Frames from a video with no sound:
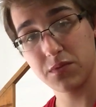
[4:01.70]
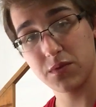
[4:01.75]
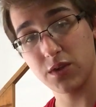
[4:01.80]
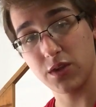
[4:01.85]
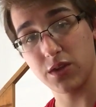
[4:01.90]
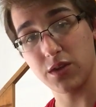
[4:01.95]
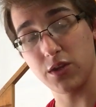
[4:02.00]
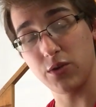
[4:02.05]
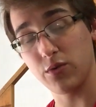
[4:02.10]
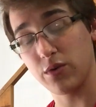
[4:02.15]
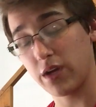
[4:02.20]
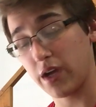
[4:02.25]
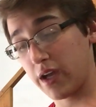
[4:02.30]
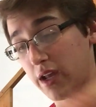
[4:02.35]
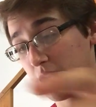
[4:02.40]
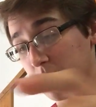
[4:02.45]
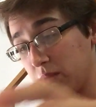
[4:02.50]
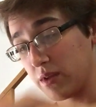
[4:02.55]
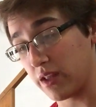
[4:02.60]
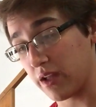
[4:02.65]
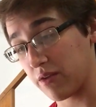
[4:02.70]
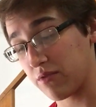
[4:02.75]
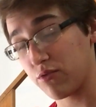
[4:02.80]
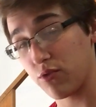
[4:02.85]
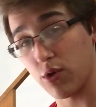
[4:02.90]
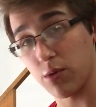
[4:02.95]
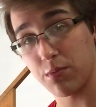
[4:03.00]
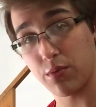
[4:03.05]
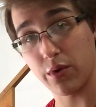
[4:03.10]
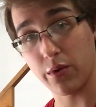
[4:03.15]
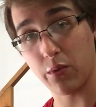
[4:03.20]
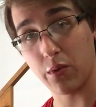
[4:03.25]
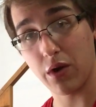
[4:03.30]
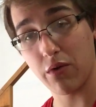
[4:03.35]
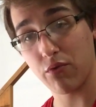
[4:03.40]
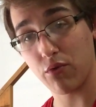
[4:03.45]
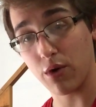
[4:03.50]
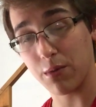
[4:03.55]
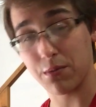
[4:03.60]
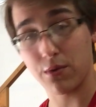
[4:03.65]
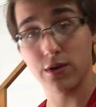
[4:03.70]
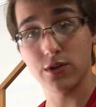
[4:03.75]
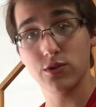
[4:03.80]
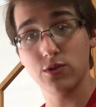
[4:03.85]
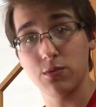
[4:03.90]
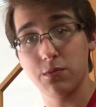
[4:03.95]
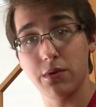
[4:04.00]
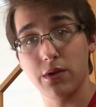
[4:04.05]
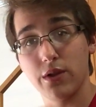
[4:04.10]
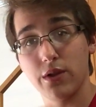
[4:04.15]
in UK that'd be like 4.2